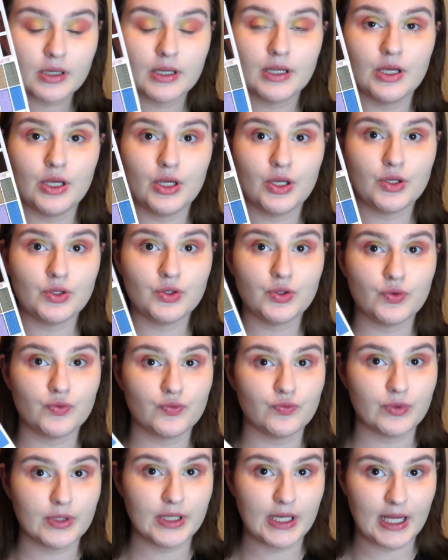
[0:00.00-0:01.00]

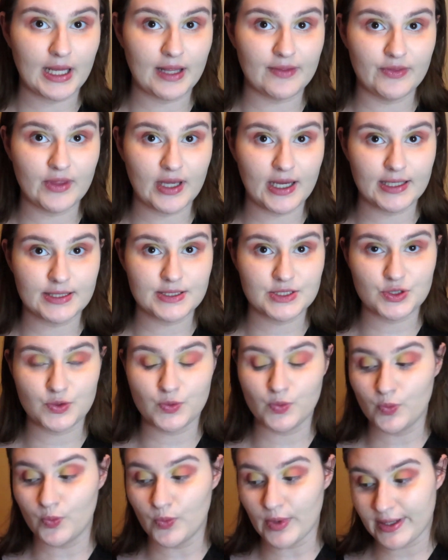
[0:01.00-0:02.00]
and re-add that to
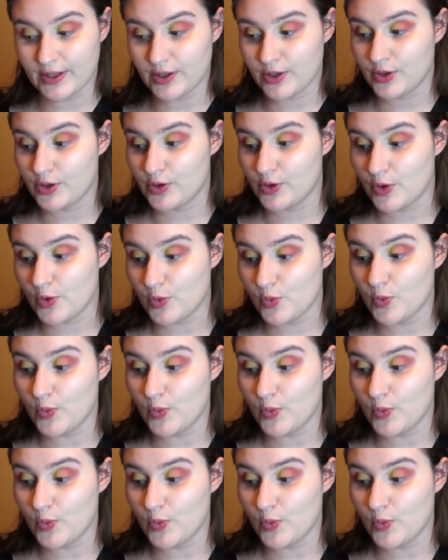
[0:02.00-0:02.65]
where